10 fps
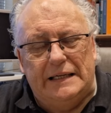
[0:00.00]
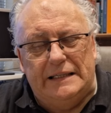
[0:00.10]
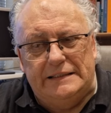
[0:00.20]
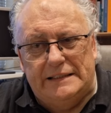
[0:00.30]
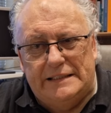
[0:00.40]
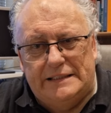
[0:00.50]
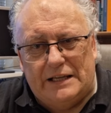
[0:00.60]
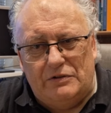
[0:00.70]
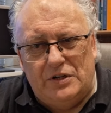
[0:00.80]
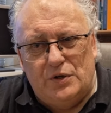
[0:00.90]
And
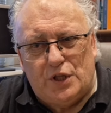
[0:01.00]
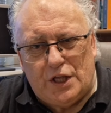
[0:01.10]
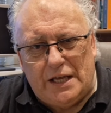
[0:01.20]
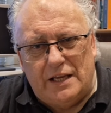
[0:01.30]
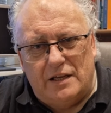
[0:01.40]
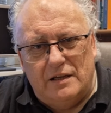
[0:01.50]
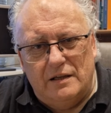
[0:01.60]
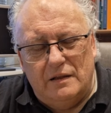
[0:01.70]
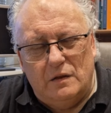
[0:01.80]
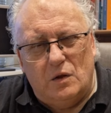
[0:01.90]
don't you
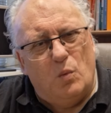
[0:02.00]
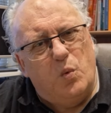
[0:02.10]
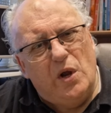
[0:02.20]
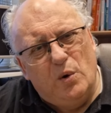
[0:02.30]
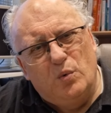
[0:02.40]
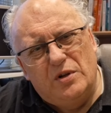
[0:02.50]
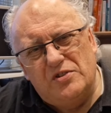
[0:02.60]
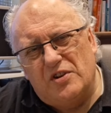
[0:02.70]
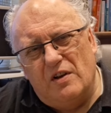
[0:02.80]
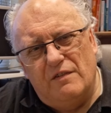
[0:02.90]
think that we all
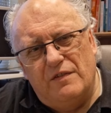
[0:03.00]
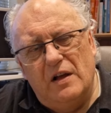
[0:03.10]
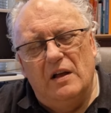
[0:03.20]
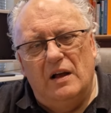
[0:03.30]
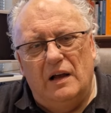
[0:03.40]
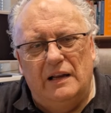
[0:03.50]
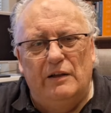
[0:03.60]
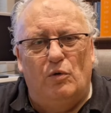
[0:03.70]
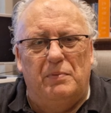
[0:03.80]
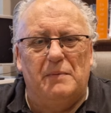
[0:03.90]
deserve a
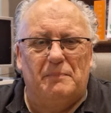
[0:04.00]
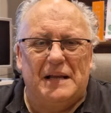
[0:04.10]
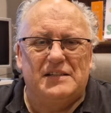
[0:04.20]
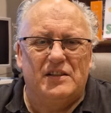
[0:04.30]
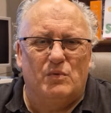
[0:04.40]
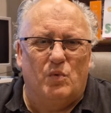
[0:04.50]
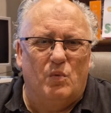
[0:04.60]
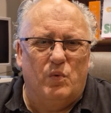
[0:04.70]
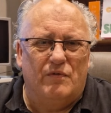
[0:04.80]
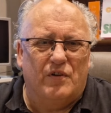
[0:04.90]
little bit better than
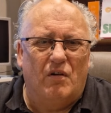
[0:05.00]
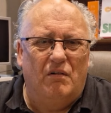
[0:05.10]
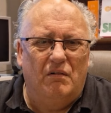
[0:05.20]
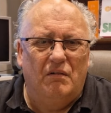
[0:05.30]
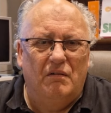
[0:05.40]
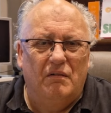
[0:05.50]
what we've got?